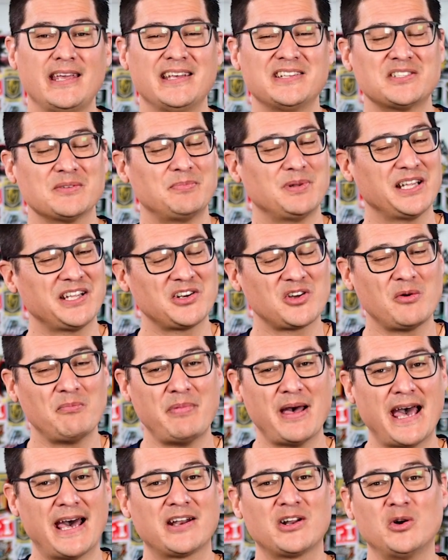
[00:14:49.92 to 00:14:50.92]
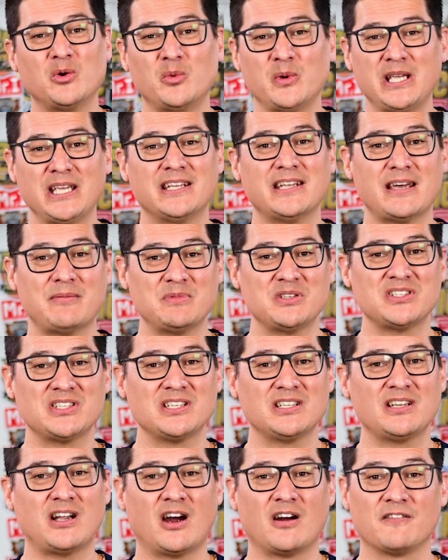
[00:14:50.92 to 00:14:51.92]
It's a political battle we in
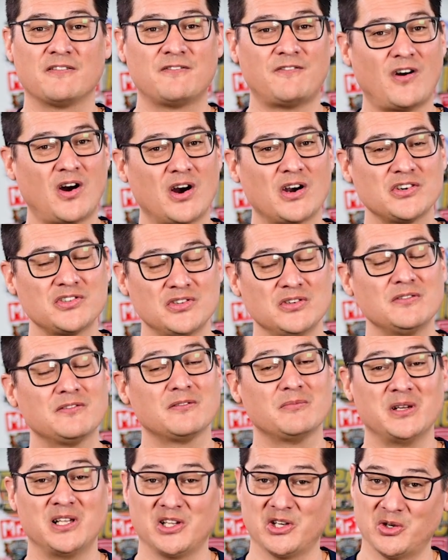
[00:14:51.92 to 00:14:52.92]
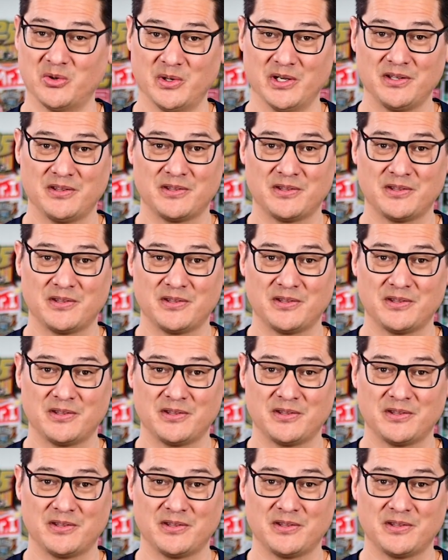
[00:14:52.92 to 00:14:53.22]
Edmonton are far too familiar with.